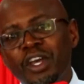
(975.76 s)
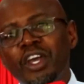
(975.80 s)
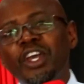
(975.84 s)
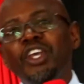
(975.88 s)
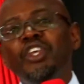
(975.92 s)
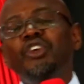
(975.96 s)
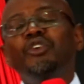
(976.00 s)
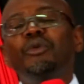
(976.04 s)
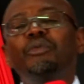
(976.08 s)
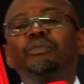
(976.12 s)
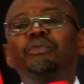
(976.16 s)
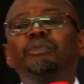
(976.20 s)

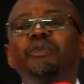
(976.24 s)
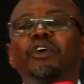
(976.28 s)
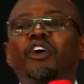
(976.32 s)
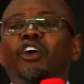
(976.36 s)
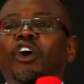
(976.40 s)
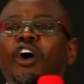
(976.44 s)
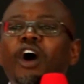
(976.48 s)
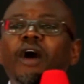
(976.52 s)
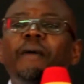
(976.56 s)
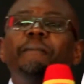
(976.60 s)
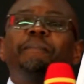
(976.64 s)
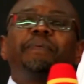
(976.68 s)
You
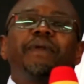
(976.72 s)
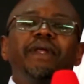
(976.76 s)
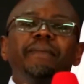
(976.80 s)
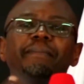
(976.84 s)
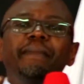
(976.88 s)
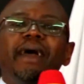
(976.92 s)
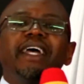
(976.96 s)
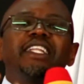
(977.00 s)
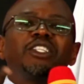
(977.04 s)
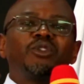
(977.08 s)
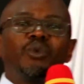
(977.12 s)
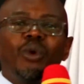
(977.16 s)

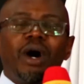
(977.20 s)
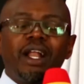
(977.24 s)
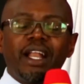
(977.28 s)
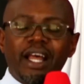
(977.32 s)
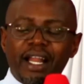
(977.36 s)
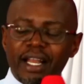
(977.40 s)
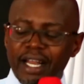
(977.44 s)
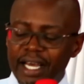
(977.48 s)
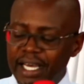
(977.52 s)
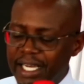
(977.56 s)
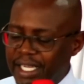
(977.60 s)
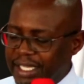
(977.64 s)
complement one
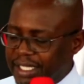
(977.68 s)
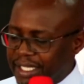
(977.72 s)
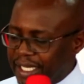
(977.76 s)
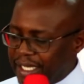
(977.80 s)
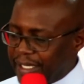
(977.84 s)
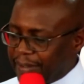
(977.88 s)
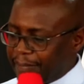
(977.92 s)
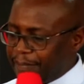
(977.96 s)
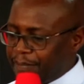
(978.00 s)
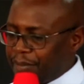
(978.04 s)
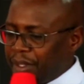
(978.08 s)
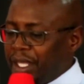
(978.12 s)
another.
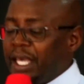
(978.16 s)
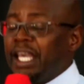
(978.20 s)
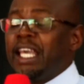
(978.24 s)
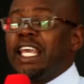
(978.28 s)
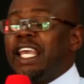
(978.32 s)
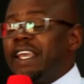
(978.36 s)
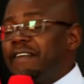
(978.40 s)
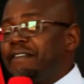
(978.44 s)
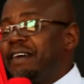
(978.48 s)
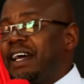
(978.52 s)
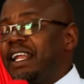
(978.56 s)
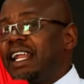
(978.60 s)

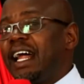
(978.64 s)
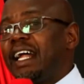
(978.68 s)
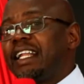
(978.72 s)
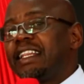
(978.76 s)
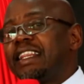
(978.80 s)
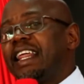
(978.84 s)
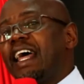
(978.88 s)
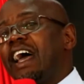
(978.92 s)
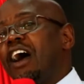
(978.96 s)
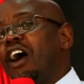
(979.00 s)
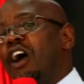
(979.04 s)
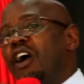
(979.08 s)
Even at
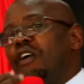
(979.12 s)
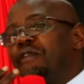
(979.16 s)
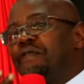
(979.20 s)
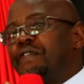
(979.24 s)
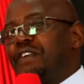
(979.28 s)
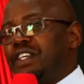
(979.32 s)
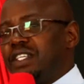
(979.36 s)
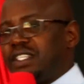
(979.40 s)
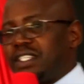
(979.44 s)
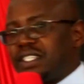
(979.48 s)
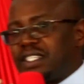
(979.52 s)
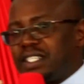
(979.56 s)
the
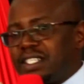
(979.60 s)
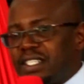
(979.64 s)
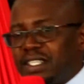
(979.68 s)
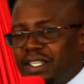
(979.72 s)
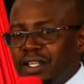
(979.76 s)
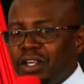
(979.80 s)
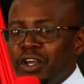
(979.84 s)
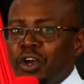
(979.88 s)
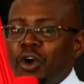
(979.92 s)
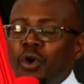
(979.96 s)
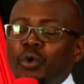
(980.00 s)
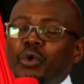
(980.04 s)
office,
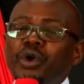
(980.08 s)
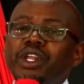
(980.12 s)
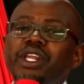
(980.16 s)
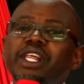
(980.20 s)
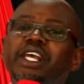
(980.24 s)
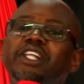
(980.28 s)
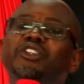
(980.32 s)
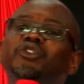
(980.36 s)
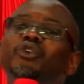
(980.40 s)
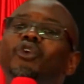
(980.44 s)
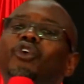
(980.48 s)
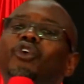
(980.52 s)
we need to